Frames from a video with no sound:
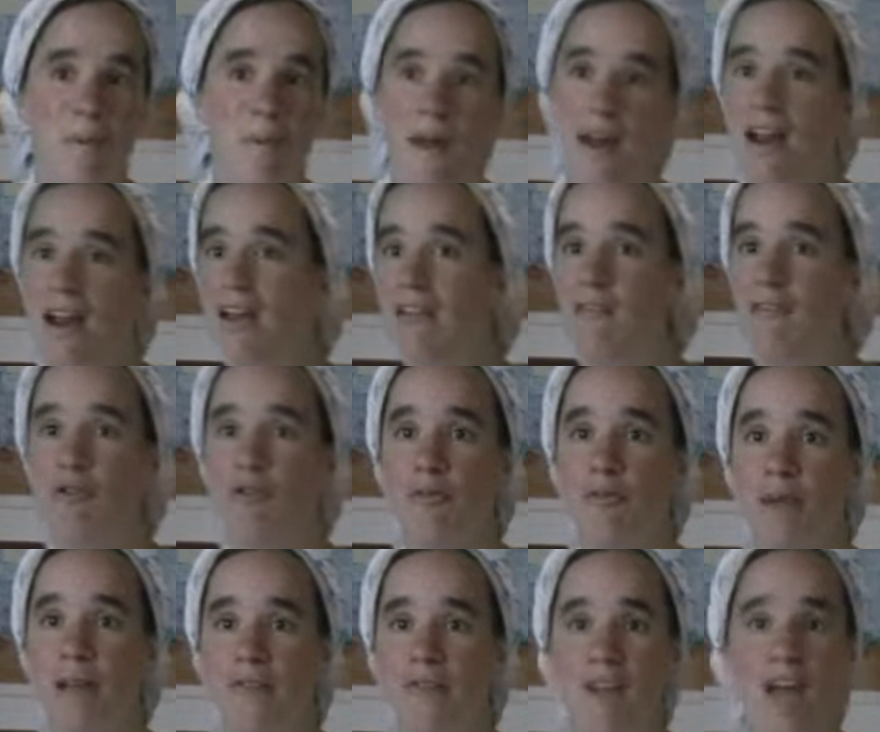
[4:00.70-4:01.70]
preparing food
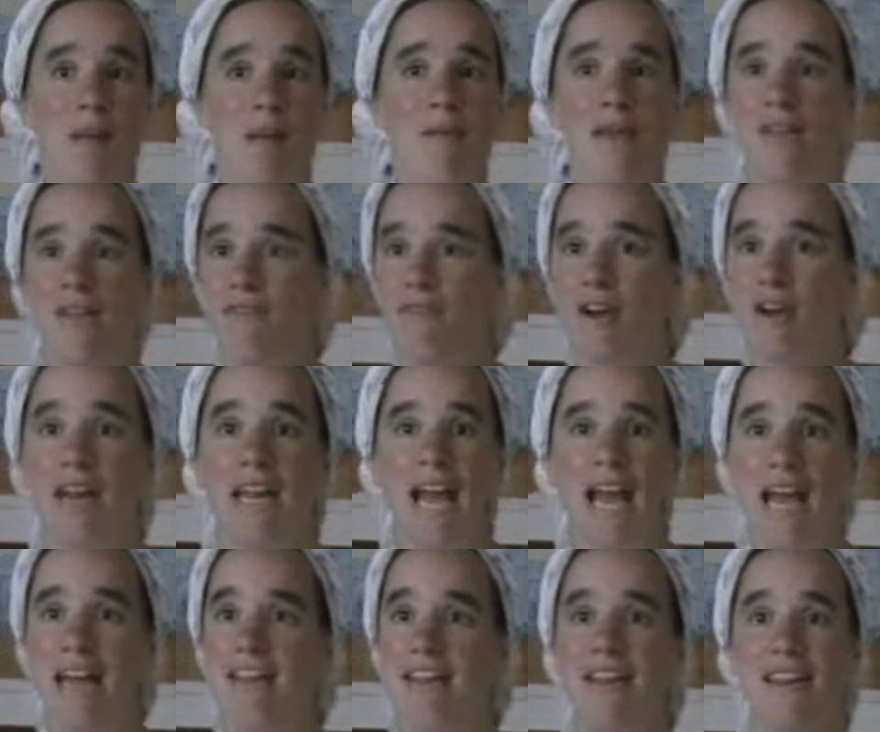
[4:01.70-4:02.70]
for my family and for our
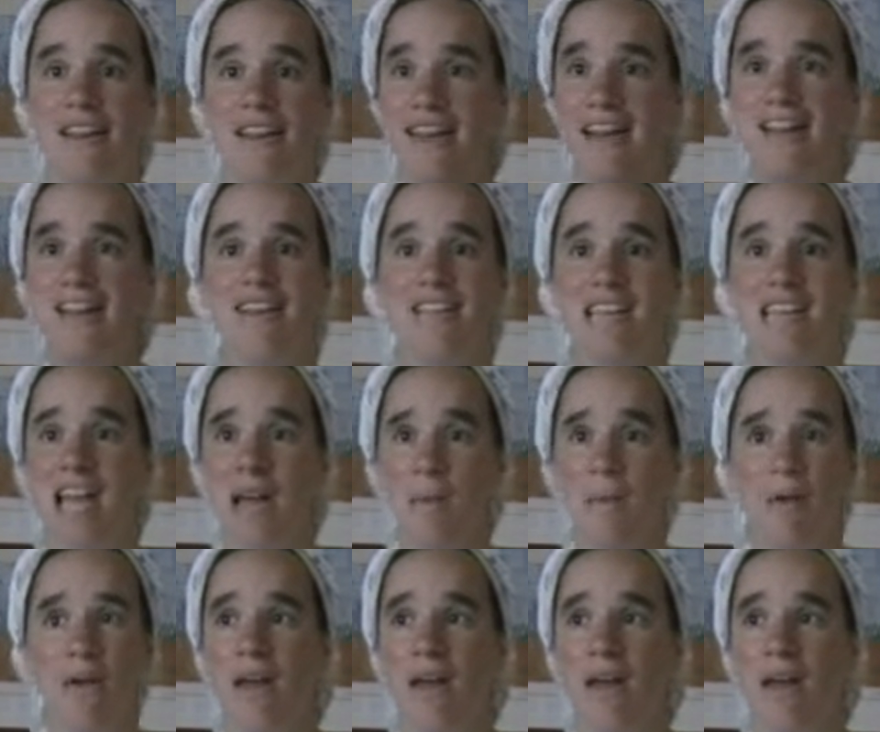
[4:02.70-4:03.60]
guests, and setting the table.